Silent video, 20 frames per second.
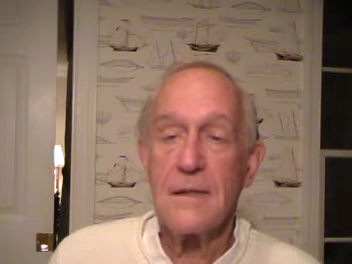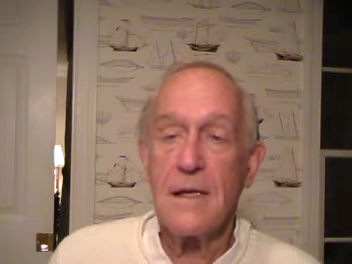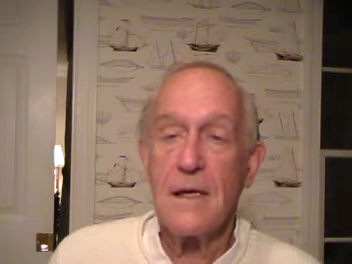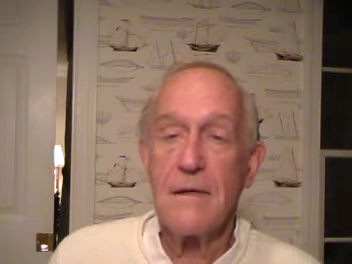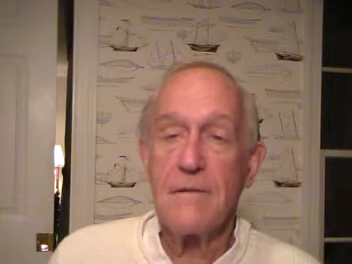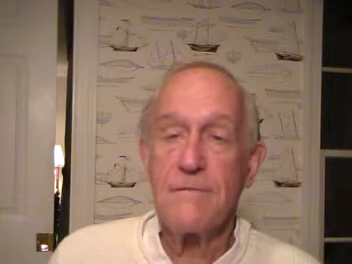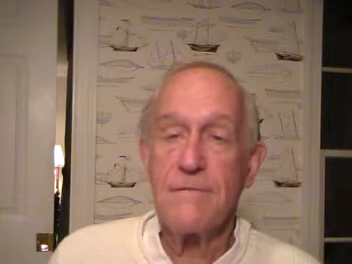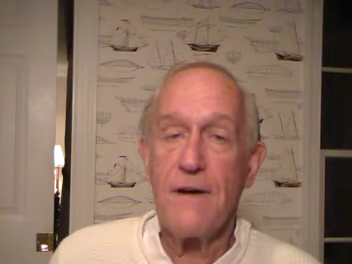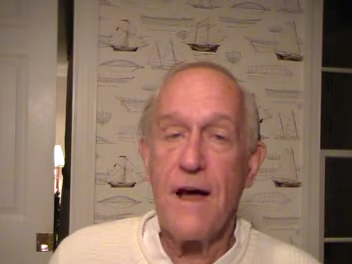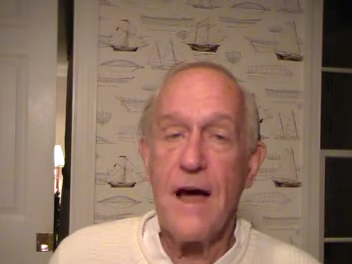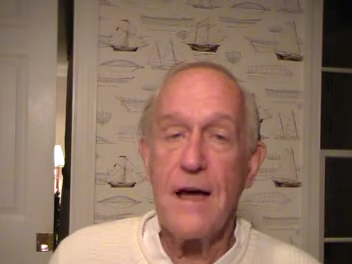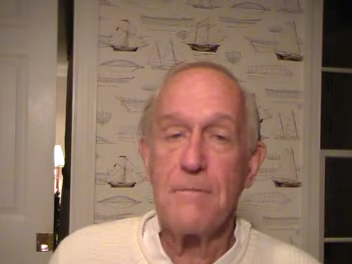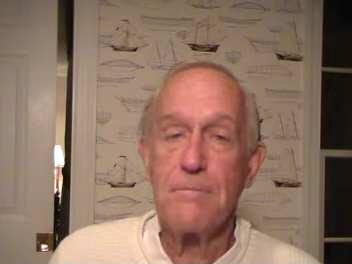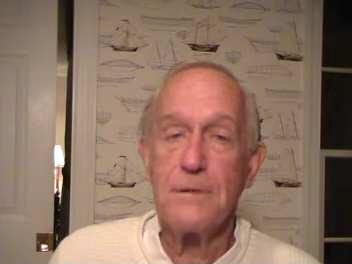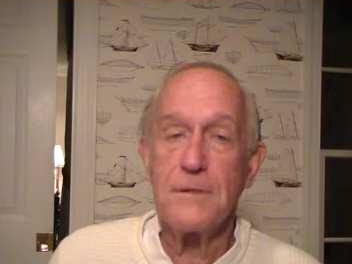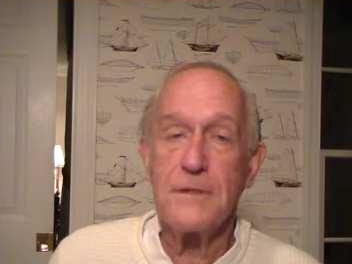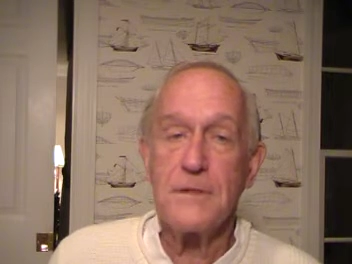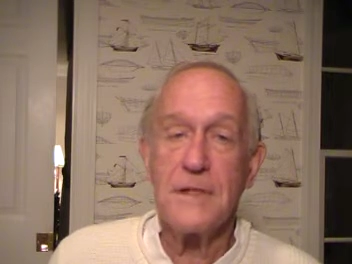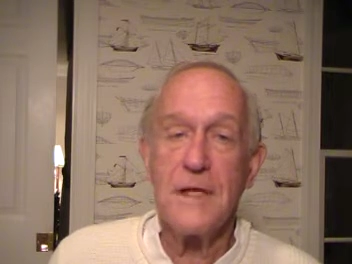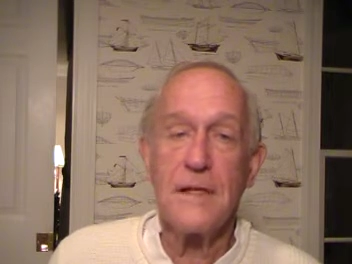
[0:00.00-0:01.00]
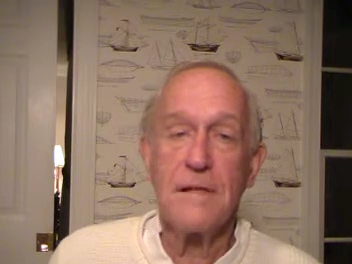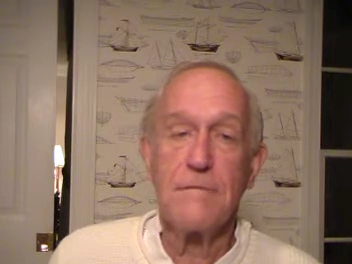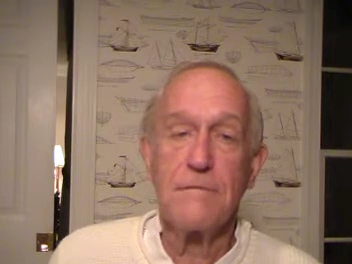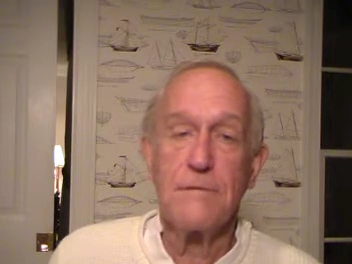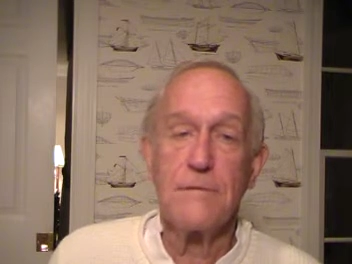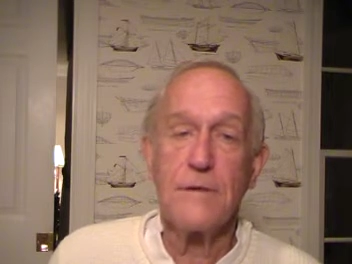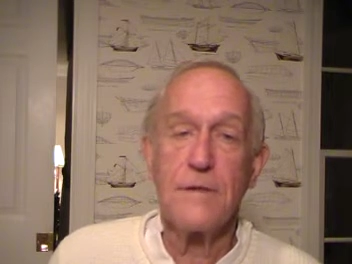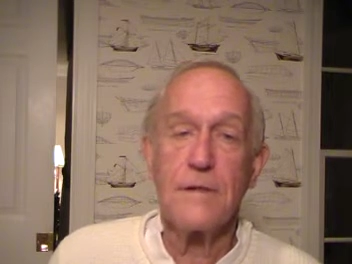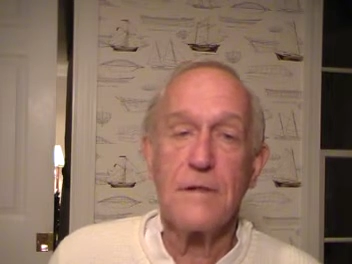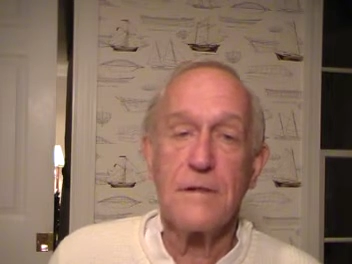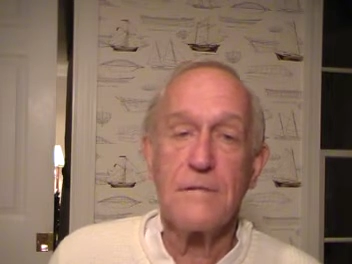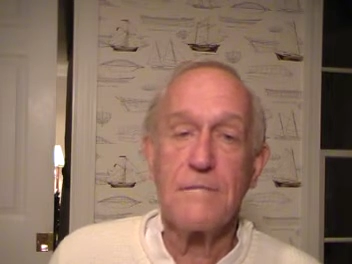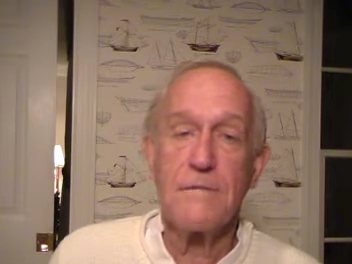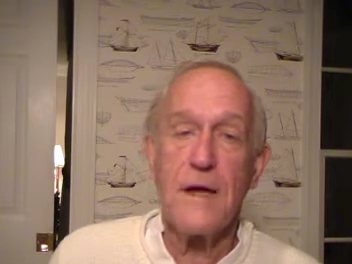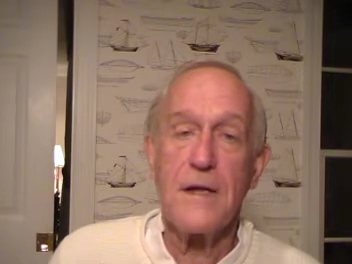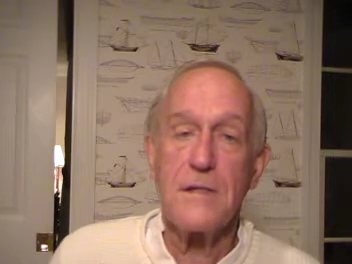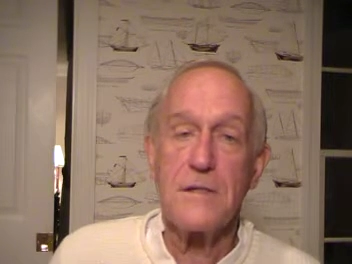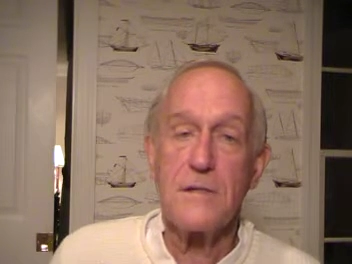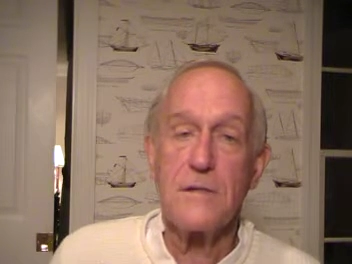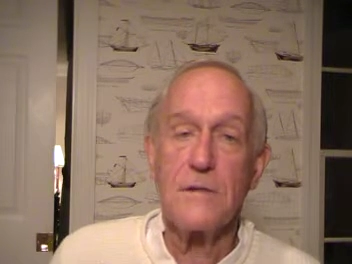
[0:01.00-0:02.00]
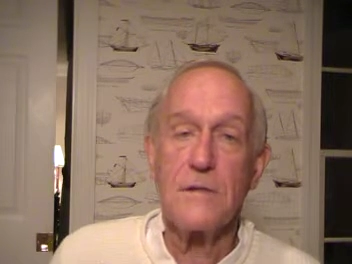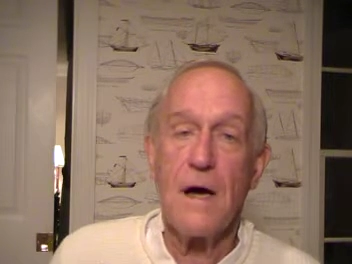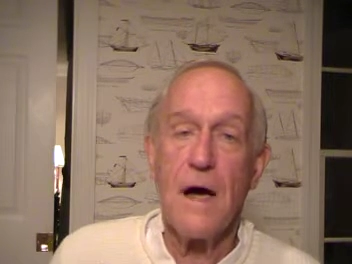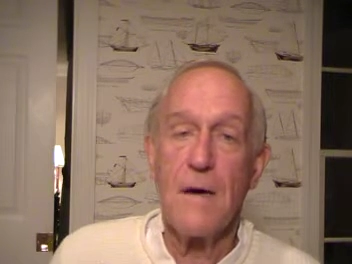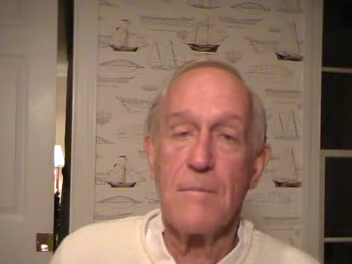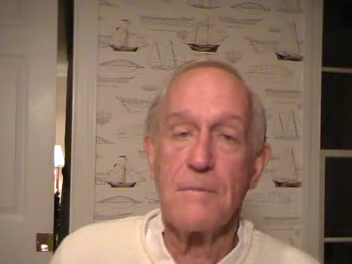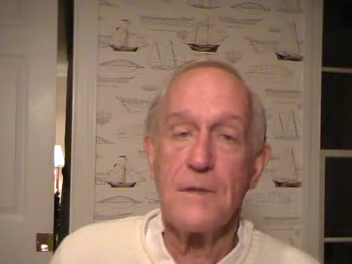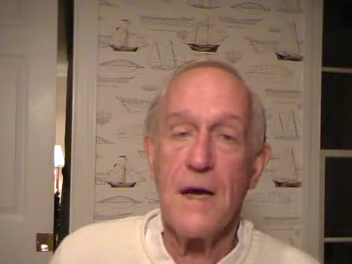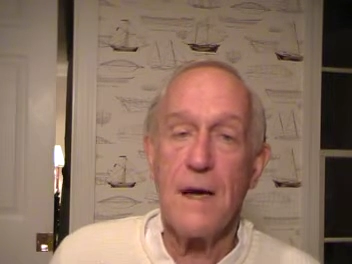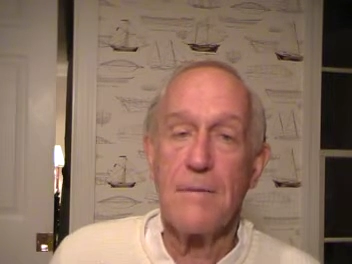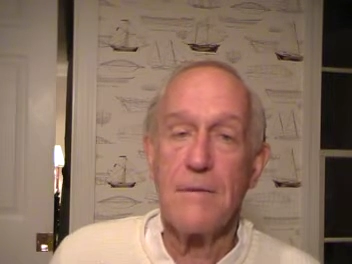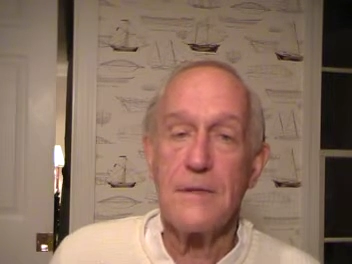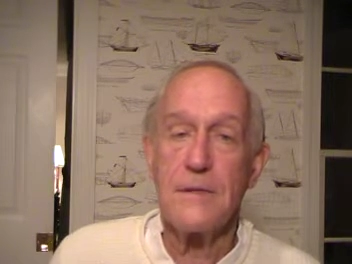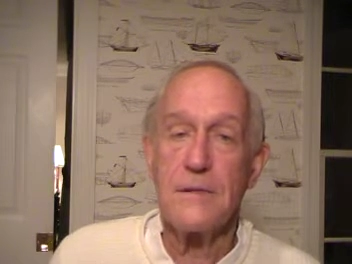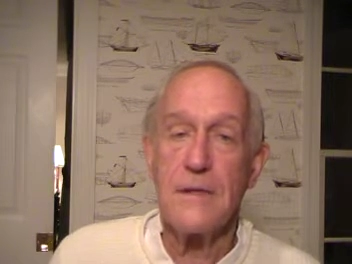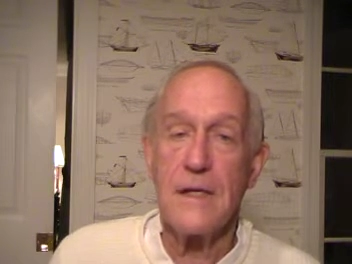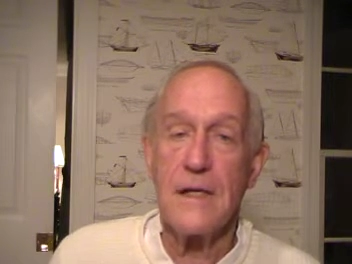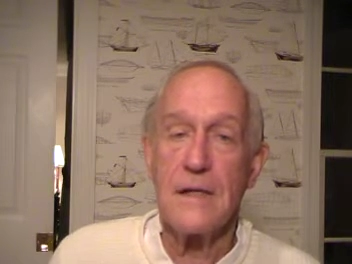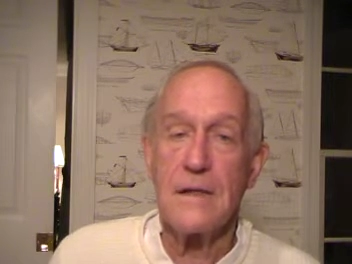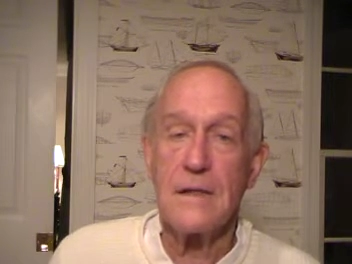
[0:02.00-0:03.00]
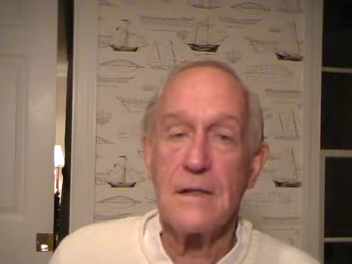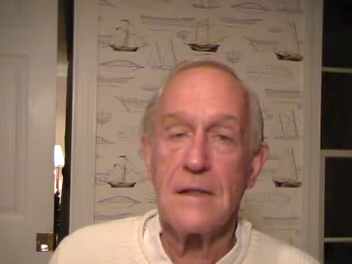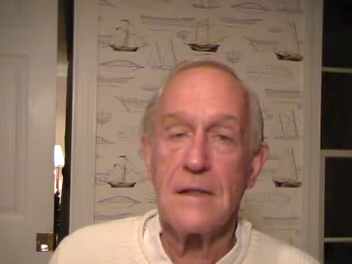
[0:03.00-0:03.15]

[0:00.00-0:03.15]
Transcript: and 5% for conventional optometry.